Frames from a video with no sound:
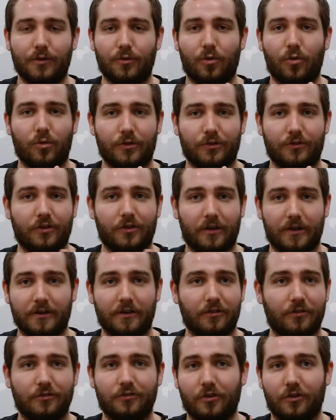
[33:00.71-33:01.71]
or darkness
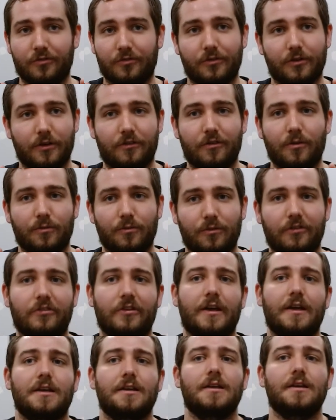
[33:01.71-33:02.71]
just for its own
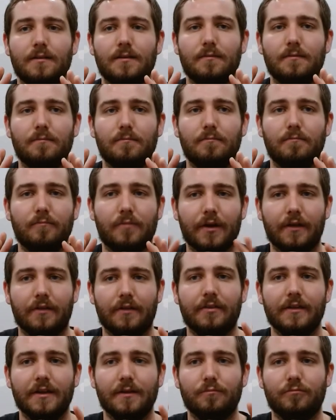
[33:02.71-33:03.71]
sake, but I think
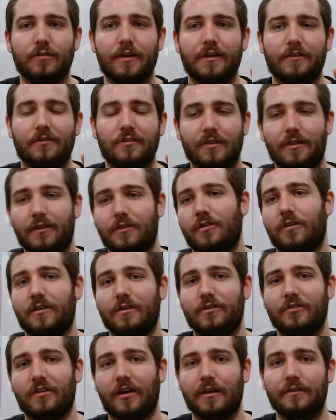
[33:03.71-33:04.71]
embracing the dark
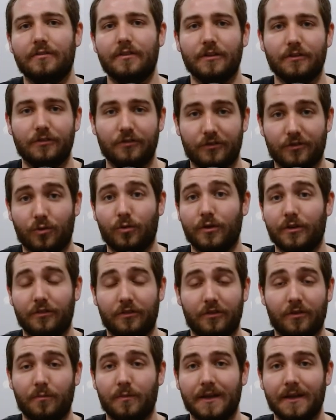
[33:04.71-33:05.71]
side of these stories and
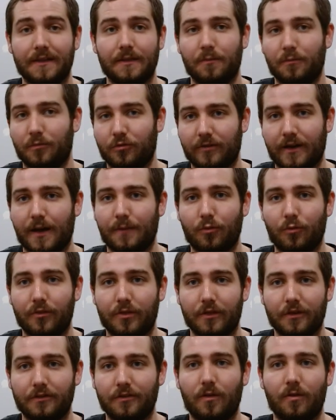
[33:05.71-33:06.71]
making them grapple with
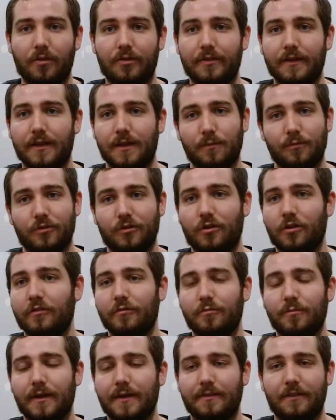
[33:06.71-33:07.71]
adult themes could have
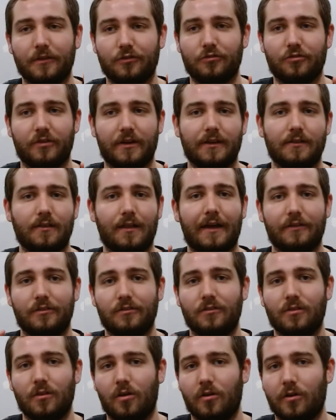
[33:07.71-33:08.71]
made this trend last
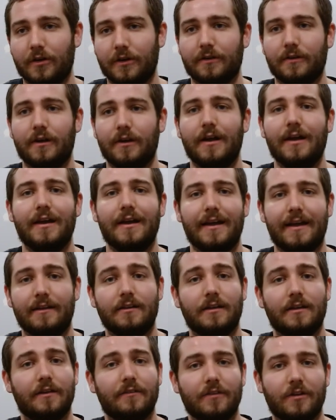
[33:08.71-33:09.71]
longer and
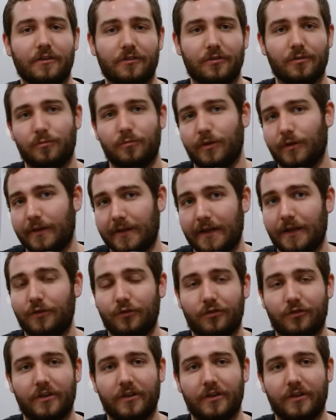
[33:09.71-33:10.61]
given us some really interesting